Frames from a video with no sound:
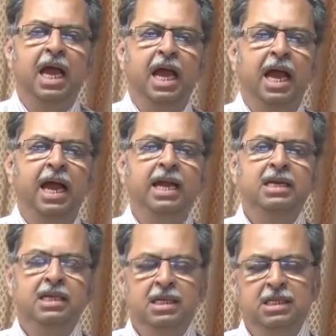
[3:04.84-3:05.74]
and
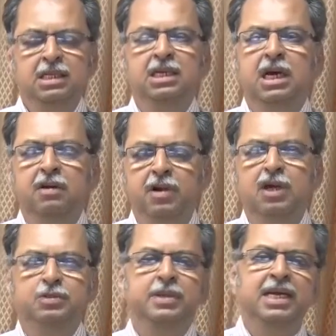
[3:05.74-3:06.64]
the Kalwa
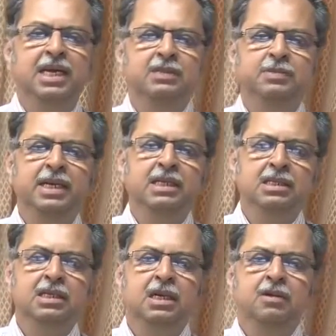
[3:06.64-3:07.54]
Hospital attachment
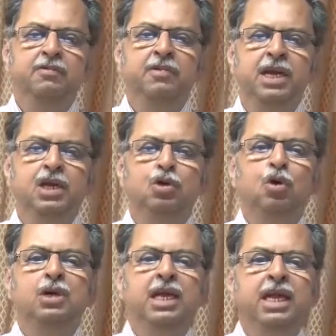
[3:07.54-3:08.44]
were
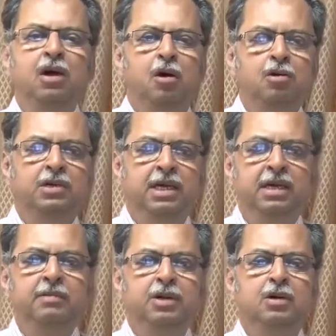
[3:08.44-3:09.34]
totally
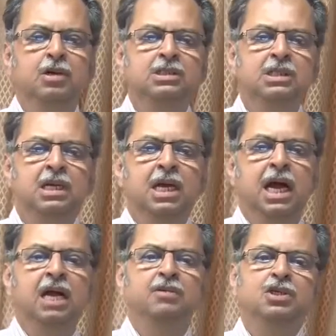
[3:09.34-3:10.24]
honorary because
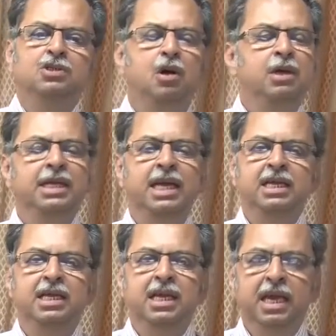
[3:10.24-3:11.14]
I was not
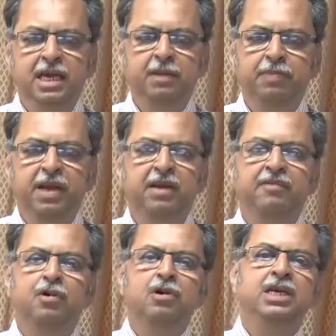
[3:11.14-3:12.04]
getting any pay
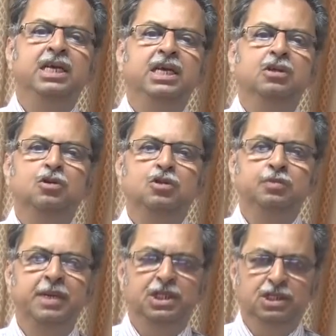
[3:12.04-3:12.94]
for treating those
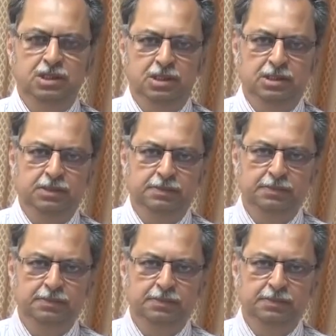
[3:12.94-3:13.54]
patients.